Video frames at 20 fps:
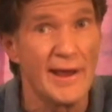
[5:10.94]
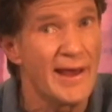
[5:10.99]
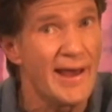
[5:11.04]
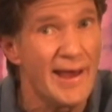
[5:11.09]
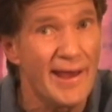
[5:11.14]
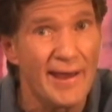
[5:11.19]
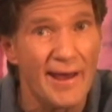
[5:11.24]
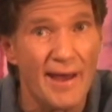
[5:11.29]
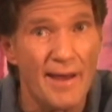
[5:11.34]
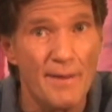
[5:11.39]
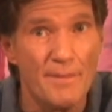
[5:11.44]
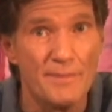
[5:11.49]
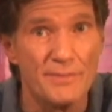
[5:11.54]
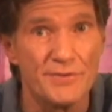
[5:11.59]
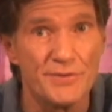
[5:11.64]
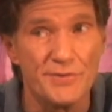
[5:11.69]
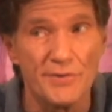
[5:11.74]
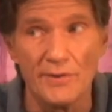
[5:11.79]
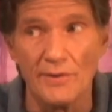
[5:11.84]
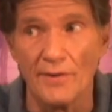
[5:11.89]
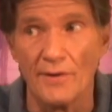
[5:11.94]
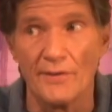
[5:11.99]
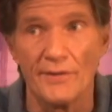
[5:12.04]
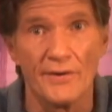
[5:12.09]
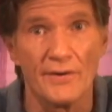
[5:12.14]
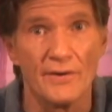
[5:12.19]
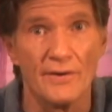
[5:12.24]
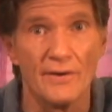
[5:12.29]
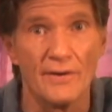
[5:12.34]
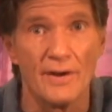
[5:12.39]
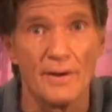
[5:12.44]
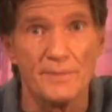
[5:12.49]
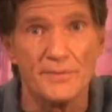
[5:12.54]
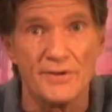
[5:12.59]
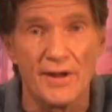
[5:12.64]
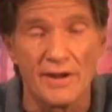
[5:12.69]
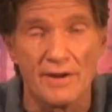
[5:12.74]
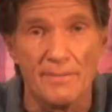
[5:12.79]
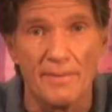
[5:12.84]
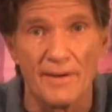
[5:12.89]
hey, I'm still a little
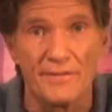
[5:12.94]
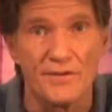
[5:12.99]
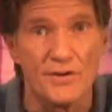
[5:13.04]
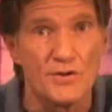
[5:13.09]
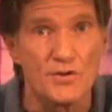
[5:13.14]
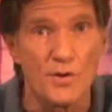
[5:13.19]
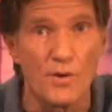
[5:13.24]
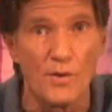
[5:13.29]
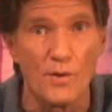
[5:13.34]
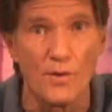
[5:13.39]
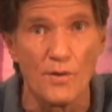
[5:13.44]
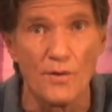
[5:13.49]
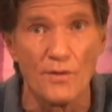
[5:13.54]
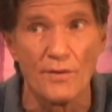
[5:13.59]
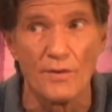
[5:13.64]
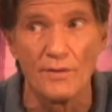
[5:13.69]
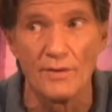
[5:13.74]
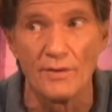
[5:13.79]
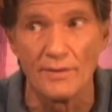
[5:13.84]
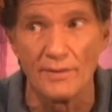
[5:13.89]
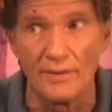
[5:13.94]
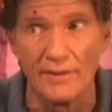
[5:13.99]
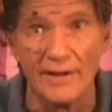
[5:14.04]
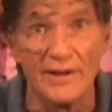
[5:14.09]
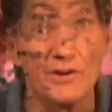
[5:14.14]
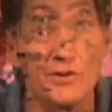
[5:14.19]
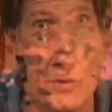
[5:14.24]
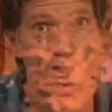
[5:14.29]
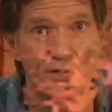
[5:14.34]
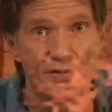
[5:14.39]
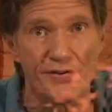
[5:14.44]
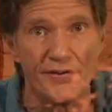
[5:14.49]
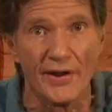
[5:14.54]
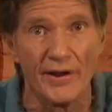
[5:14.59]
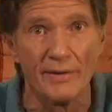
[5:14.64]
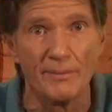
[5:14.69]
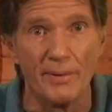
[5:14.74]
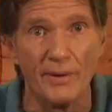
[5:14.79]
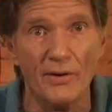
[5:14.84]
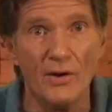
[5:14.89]
upset about this whole interest
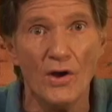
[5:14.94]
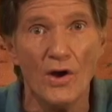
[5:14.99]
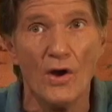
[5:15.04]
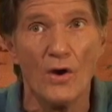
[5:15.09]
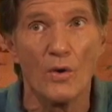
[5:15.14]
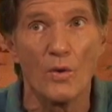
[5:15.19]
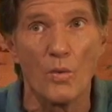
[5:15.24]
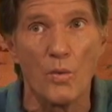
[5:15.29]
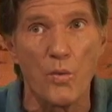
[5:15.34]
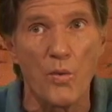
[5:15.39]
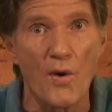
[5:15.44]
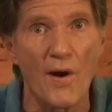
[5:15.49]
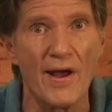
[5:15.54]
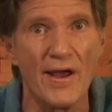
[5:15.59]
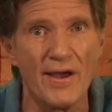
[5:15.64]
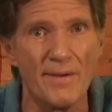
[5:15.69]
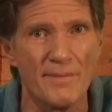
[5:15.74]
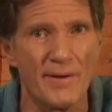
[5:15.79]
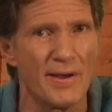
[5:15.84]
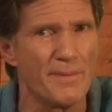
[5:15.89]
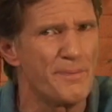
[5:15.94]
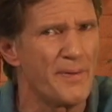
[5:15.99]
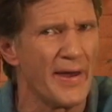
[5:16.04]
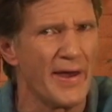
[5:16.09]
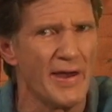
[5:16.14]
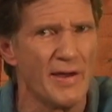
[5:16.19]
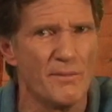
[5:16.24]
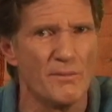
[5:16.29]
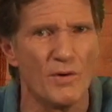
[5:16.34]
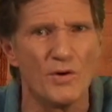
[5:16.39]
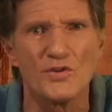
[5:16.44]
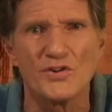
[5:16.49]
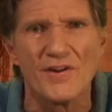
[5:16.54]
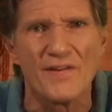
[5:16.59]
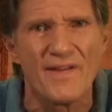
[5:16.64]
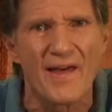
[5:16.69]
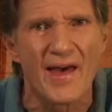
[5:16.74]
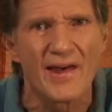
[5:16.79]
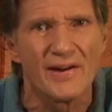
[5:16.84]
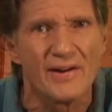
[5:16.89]
thing, but why am I paying most
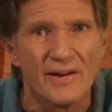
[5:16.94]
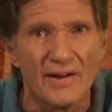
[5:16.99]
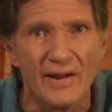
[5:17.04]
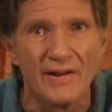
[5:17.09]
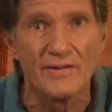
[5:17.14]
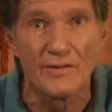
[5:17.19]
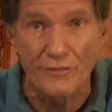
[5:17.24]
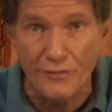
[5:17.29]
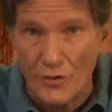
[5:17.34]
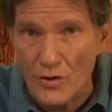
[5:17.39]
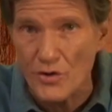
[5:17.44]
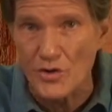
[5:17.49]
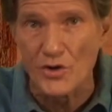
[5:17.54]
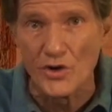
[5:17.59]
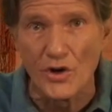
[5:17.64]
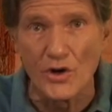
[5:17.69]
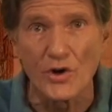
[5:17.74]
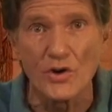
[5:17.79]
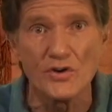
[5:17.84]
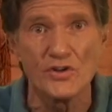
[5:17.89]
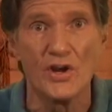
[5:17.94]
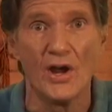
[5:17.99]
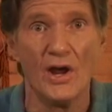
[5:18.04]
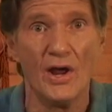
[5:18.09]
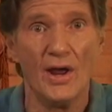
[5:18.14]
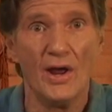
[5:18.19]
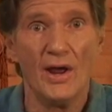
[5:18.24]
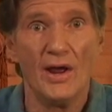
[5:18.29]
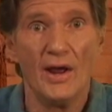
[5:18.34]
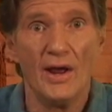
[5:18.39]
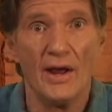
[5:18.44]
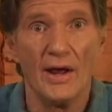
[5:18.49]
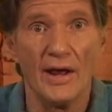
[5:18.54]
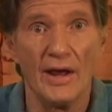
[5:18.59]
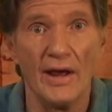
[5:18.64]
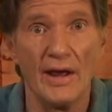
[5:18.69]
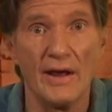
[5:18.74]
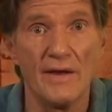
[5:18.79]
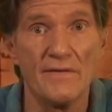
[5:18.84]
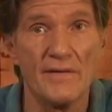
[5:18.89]
of that in the first years?
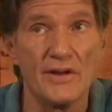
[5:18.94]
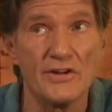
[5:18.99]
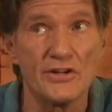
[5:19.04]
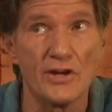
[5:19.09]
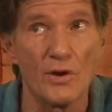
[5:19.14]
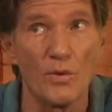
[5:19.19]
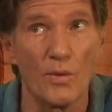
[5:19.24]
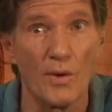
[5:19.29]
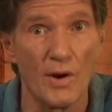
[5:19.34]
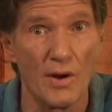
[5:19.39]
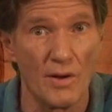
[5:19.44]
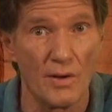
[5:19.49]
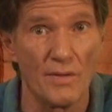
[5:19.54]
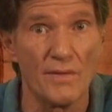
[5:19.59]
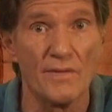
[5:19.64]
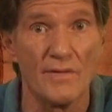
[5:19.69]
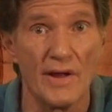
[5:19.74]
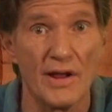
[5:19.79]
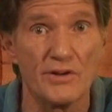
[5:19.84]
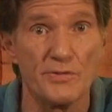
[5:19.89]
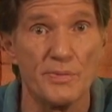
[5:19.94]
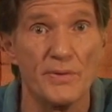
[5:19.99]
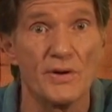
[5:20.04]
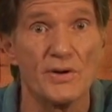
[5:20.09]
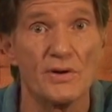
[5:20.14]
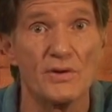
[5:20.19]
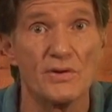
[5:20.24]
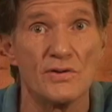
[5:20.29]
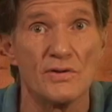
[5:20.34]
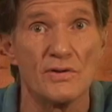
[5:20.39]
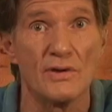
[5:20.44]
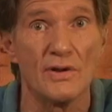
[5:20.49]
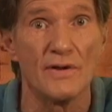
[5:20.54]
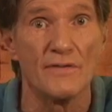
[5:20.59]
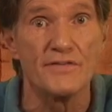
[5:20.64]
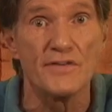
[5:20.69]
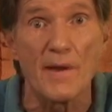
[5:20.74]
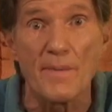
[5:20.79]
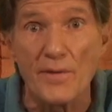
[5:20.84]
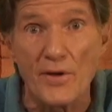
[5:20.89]
And they say, well, that's because
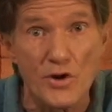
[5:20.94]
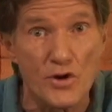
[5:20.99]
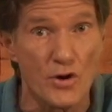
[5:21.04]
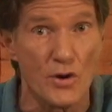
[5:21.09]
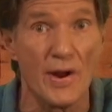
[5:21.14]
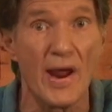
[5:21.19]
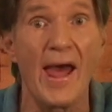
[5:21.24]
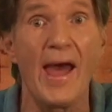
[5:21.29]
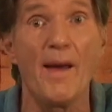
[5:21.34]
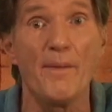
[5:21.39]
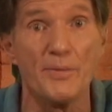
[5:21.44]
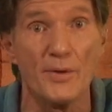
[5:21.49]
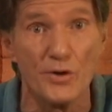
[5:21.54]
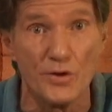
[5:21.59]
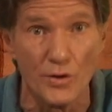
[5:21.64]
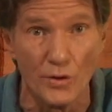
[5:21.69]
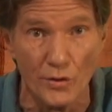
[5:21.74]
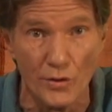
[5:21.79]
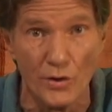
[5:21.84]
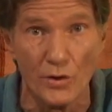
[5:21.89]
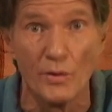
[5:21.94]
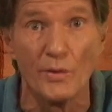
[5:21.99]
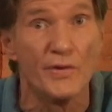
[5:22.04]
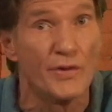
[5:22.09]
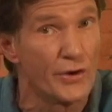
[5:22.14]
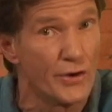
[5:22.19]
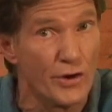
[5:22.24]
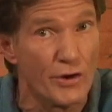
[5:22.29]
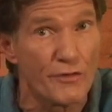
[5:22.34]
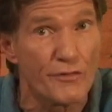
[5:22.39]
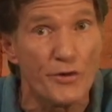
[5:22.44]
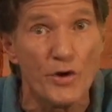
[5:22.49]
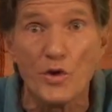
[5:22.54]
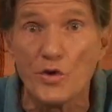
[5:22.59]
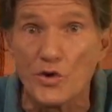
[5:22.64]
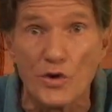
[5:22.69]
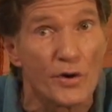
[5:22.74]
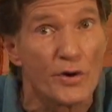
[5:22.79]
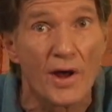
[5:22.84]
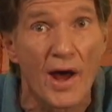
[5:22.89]
if something should happen to you in the near
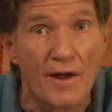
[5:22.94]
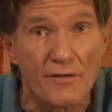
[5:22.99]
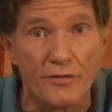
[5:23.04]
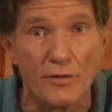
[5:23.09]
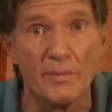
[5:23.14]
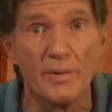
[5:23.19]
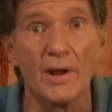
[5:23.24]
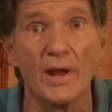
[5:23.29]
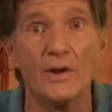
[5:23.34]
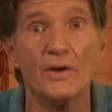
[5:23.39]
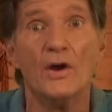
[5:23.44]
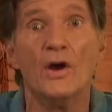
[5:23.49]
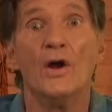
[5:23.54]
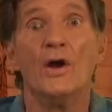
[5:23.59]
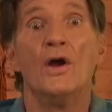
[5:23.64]
future, God forbid,